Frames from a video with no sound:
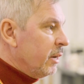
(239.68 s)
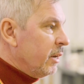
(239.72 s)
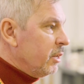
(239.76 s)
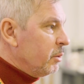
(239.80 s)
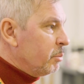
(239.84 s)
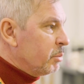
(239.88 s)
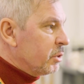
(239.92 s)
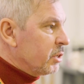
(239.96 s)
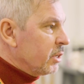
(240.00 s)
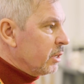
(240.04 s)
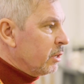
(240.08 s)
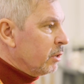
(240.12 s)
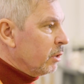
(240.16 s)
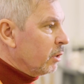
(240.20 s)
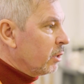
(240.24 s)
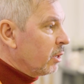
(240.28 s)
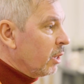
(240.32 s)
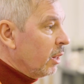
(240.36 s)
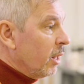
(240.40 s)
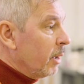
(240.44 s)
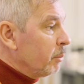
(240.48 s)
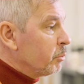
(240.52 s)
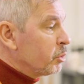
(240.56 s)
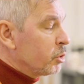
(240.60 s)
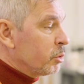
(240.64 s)
particular
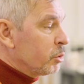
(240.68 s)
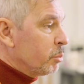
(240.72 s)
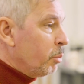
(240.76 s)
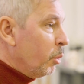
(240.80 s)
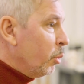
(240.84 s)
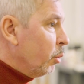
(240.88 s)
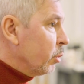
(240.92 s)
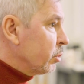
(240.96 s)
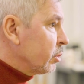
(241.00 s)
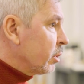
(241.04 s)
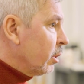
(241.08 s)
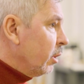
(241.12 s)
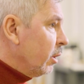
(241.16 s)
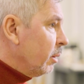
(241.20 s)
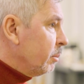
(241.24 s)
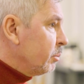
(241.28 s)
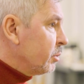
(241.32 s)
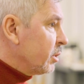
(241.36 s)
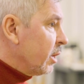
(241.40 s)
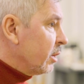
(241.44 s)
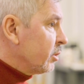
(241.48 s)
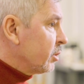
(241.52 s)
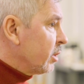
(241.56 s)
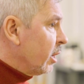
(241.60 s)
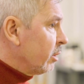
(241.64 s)
clubs, sports
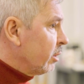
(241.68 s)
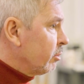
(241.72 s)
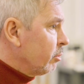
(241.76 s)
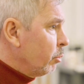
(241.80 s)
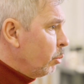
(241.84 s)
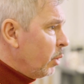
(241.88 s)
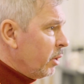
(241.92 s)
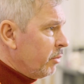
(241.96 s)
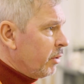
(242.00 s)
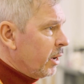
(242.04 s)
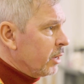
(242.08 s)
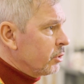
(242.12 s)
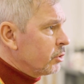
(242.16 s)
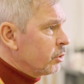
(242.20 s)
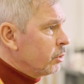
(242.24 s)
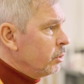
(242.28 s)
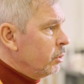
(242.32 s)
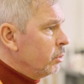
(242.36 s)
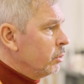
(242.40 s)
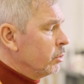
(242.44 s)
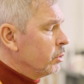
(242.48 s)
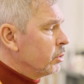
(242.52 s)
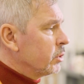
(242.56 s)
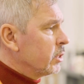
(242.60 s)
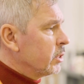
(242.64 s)
clubs, etc. We've had
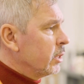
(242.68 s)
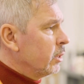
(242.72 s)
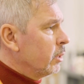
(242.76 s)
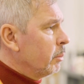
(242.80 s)
students in